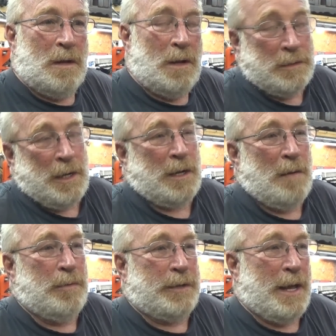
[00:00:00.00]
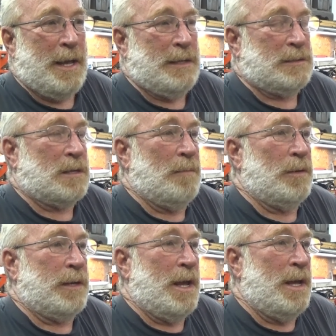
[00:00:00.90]
Let's say a couple of
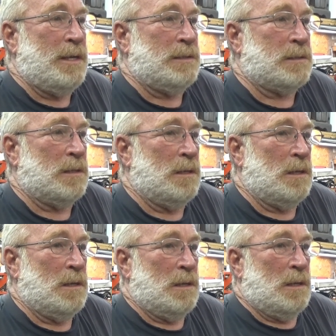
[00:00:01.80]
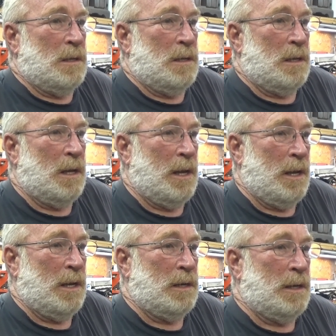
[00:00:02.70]
days,
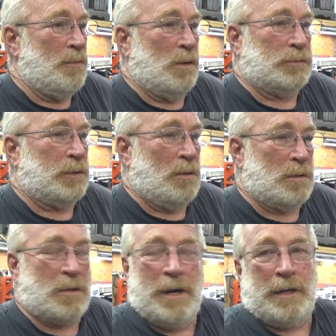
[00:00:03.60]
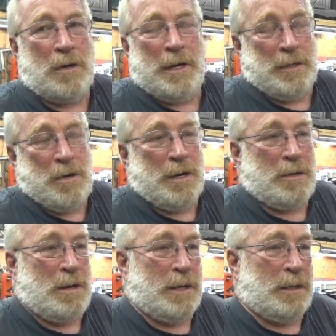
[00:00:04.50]
and it won't start. Crank.
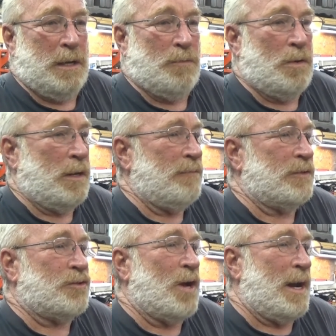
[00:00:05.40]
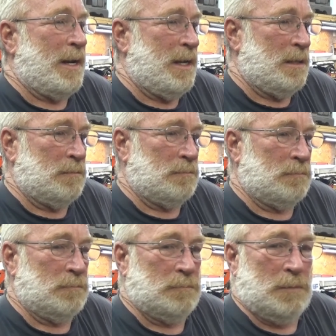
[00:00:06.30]
It won't even try to hit.
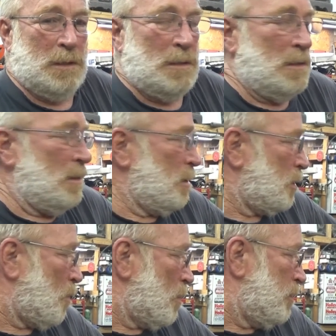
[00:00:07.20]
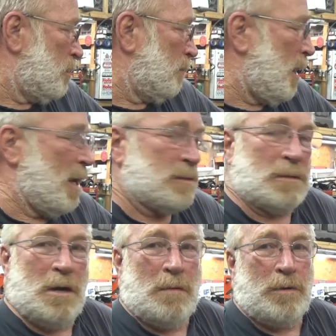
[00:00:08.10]
Squirt you some gas in the
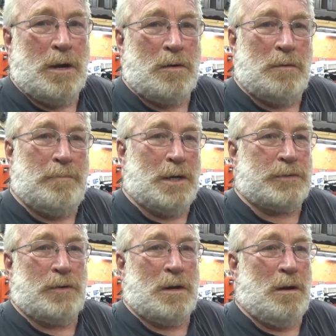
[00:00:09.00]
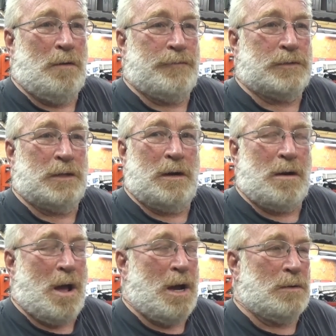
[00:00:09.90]
carburetor, it'll bust right off and sit there
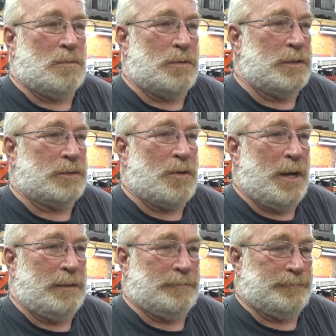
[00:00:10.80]
and all right, all runs great.